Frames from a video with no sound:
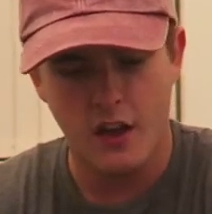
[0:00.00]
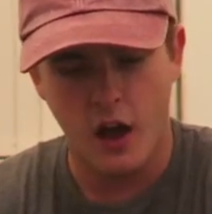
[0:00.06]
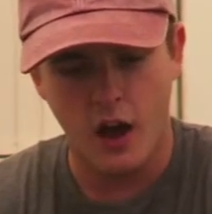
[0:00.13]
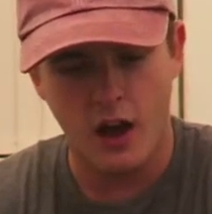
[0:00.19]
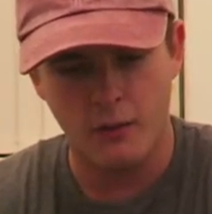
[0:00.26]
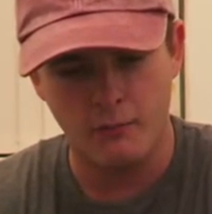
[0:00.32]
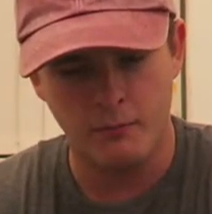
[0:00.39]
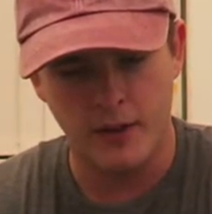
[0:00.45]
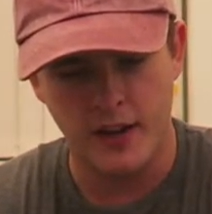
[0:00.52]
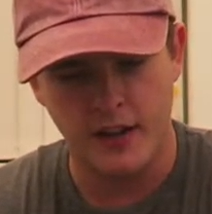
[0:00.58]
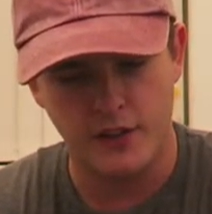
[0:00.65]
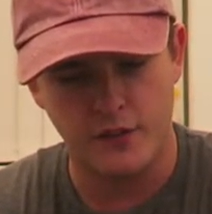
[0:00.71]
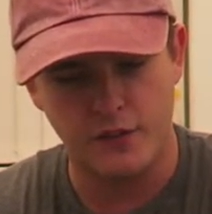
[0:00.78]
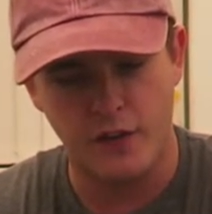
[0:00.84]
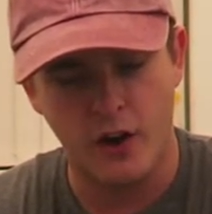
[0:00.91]
um,
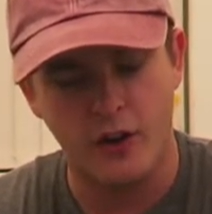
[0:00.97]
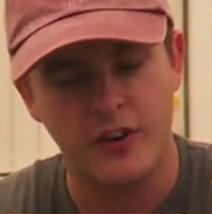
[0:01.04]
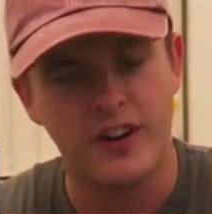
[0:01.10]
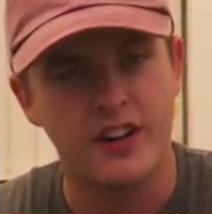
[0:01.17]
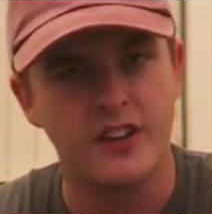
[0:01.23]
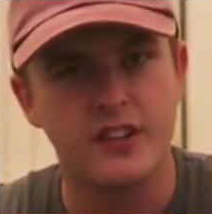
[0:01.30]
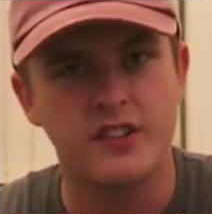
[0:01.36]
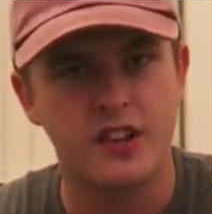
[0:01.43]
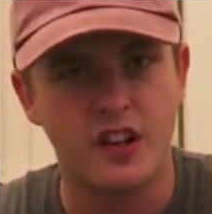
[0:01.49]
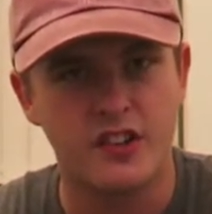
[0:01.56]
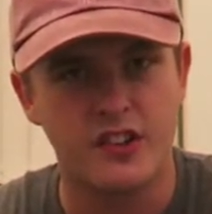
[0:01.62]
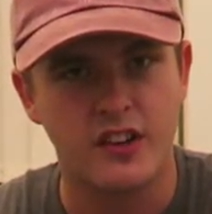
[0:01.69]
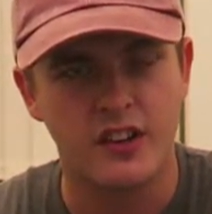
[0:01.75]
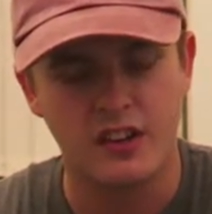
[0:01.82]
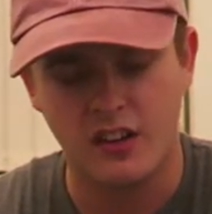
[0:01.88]
it's furry and
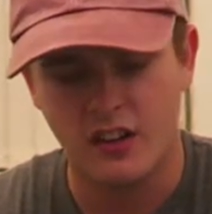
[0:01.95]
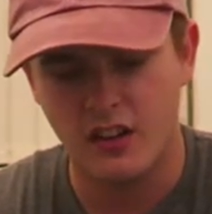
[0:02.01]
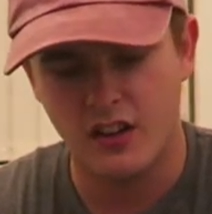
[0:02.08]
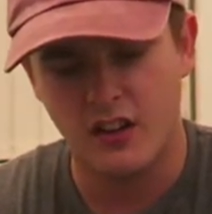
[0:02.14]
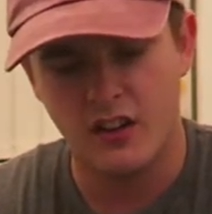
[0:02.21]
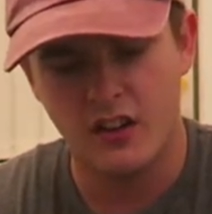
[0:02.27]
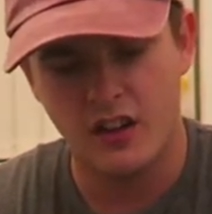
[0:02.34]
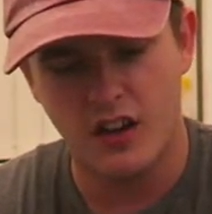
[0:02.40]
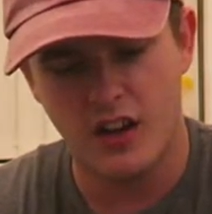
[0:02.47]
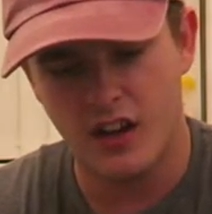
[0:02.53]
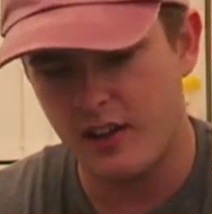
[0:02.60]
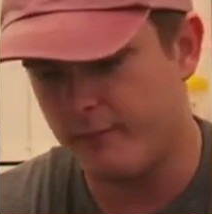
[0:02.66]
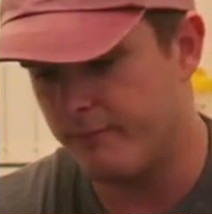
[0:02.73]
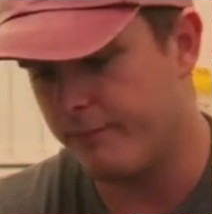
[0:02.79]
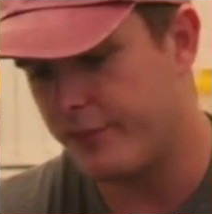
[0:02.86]
disgusting.
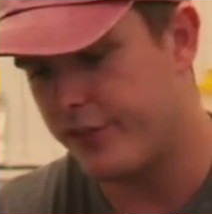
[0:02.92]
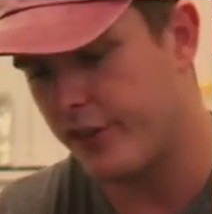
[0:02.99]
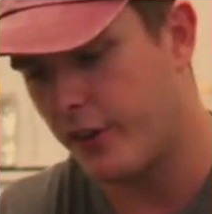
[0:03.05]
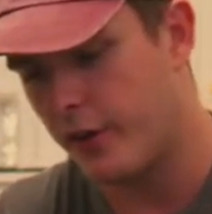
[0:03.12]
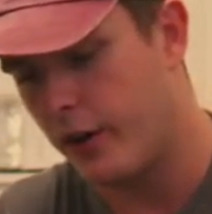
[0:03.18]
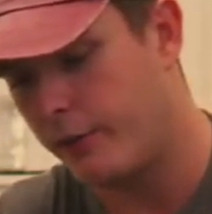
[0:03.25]
Um, so